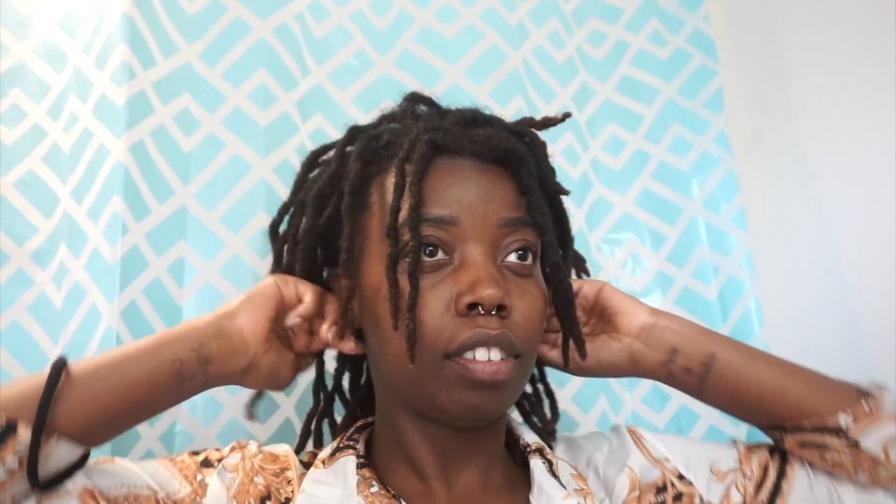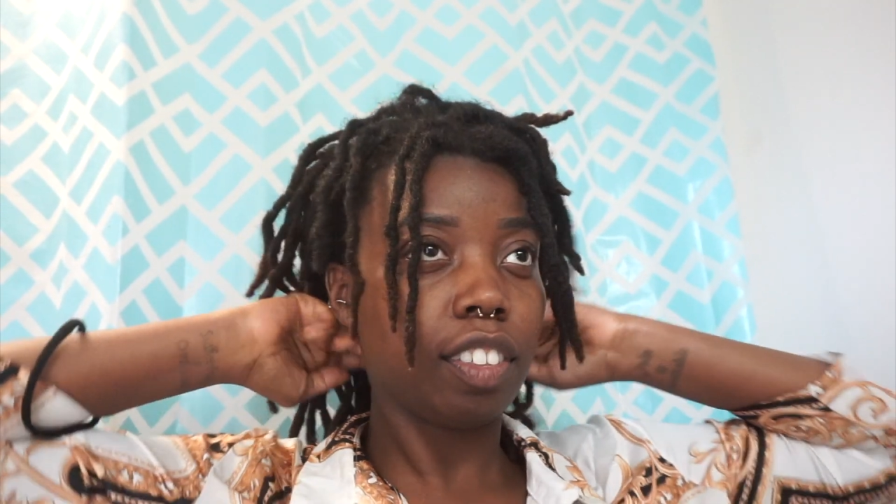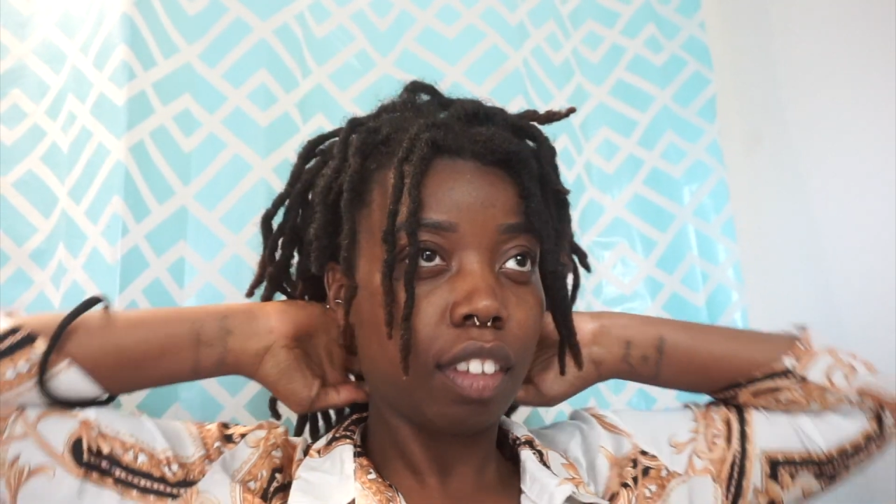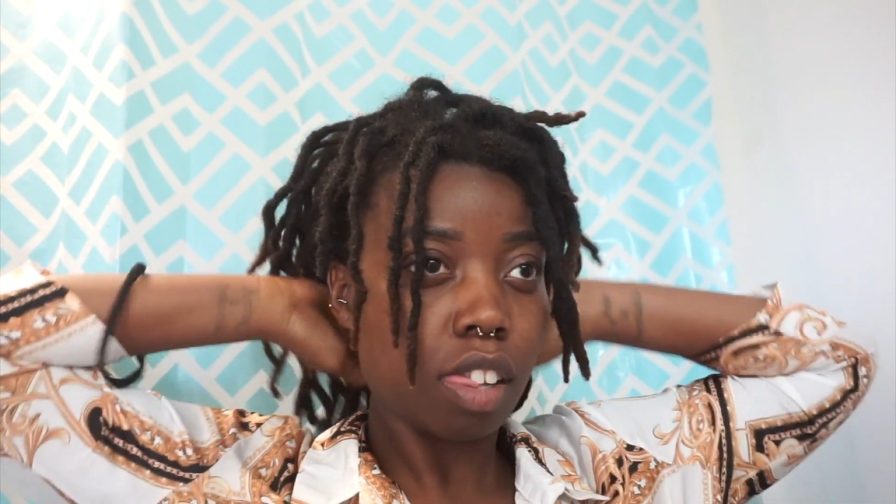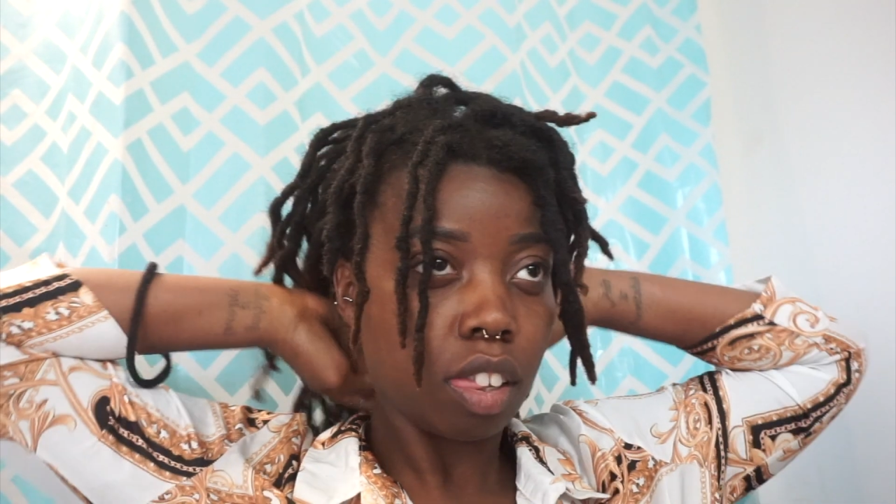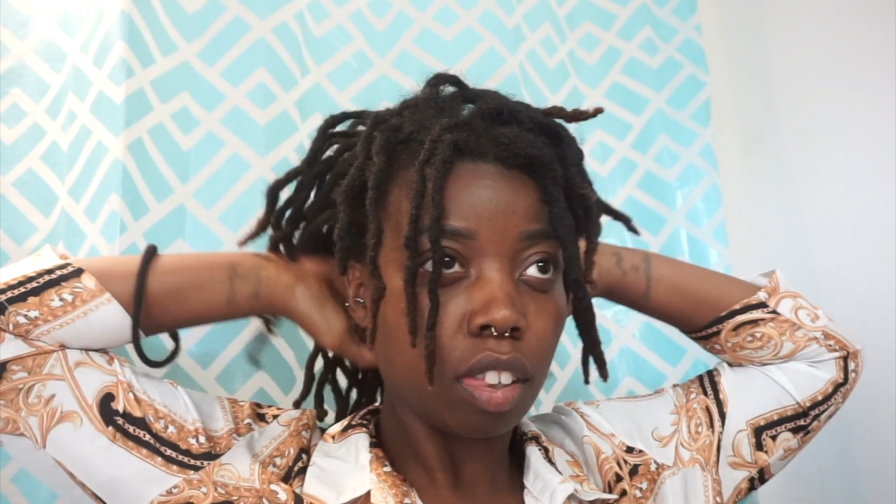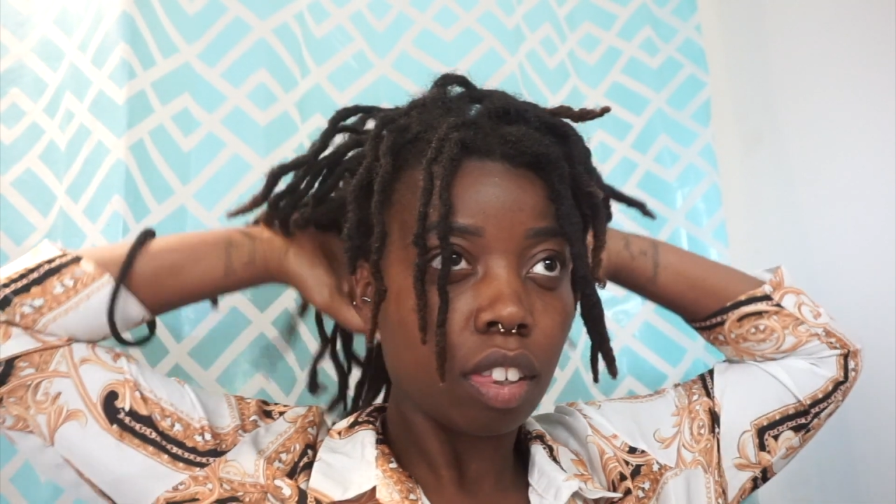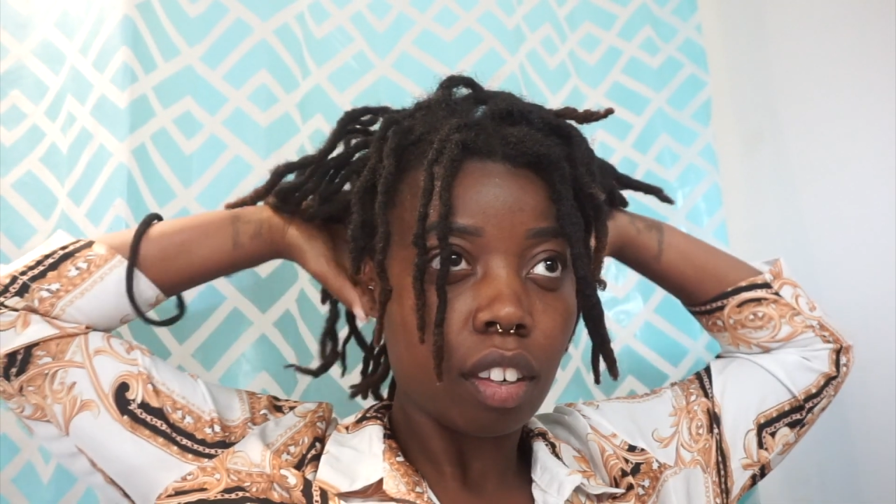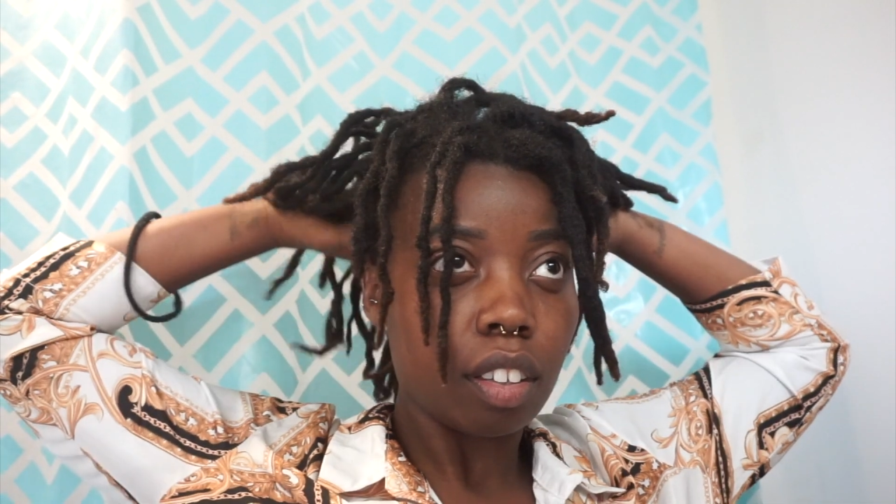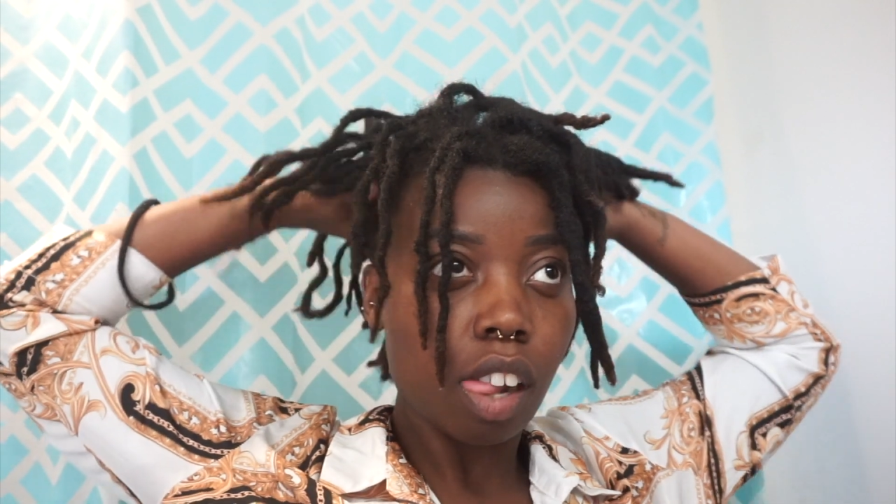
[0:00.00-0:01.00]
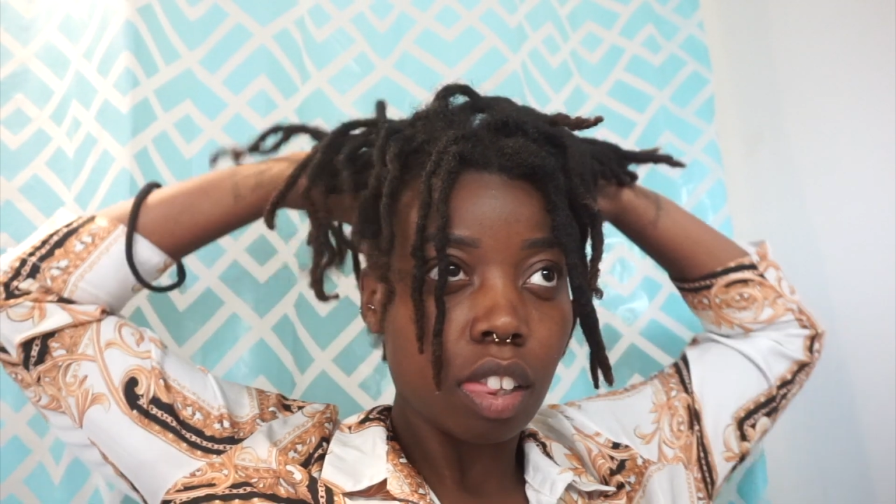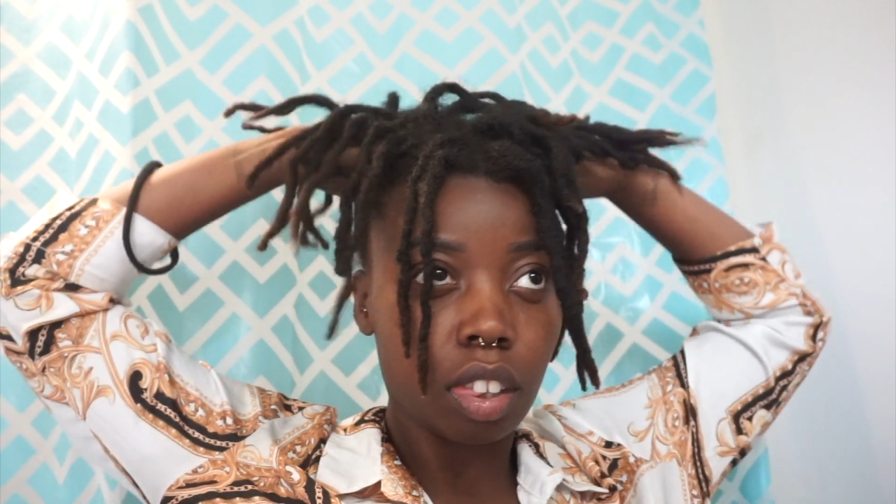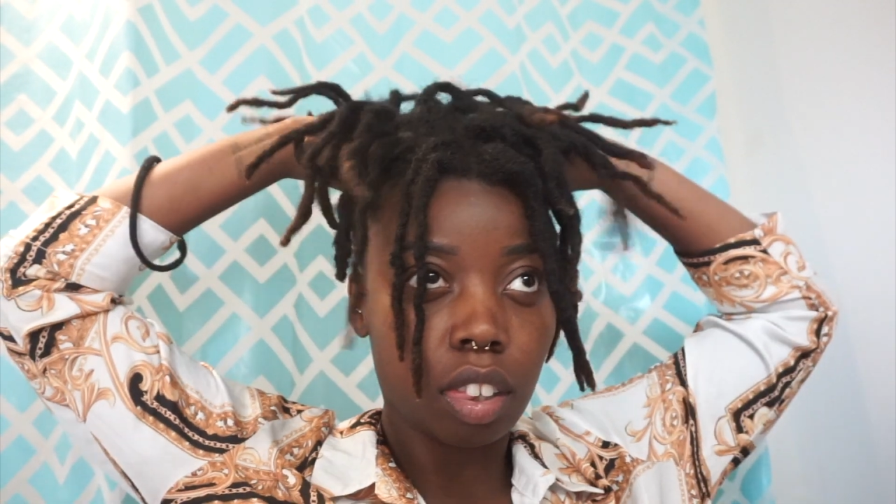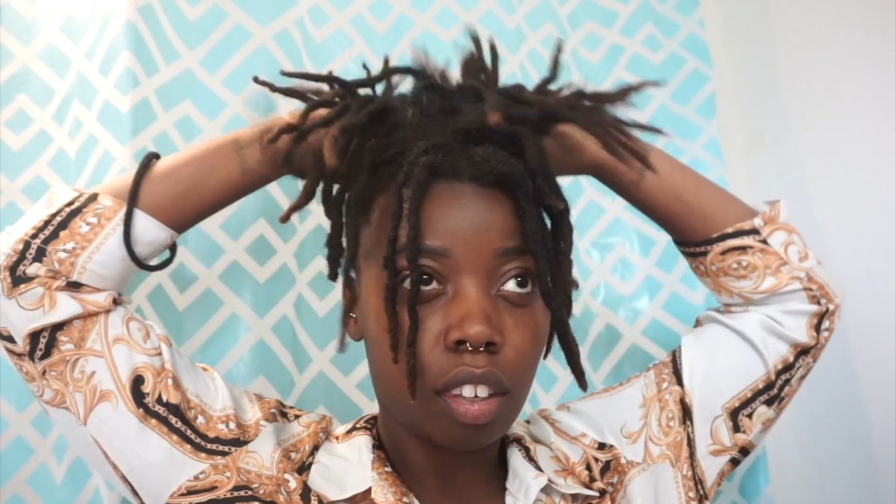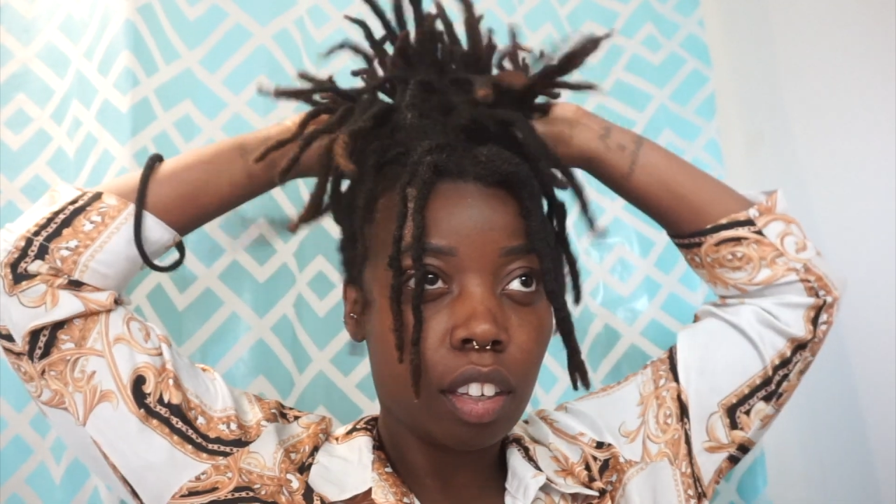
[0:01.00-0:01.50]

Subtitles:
upside down motion,